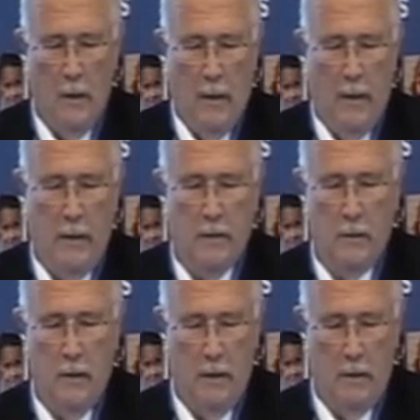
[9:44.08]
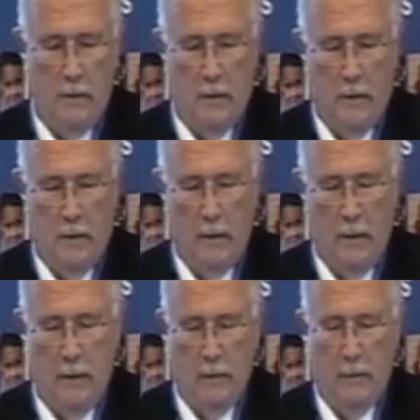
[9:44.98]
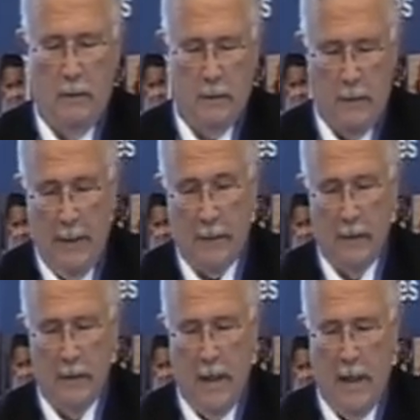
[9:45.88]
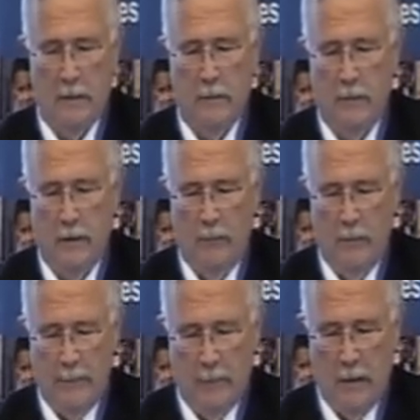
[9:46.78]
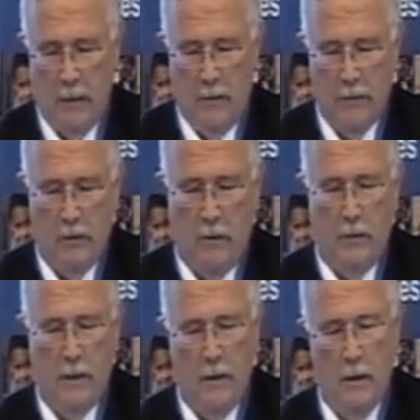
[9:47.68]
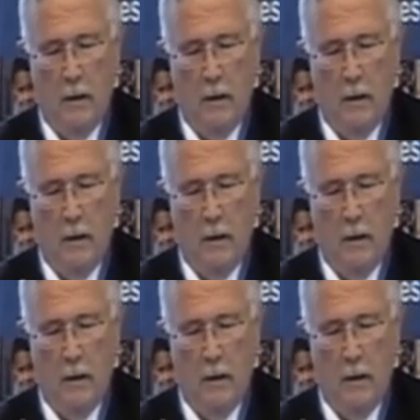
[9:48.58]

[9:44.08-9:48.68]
and each of the connected dots of the different colors show the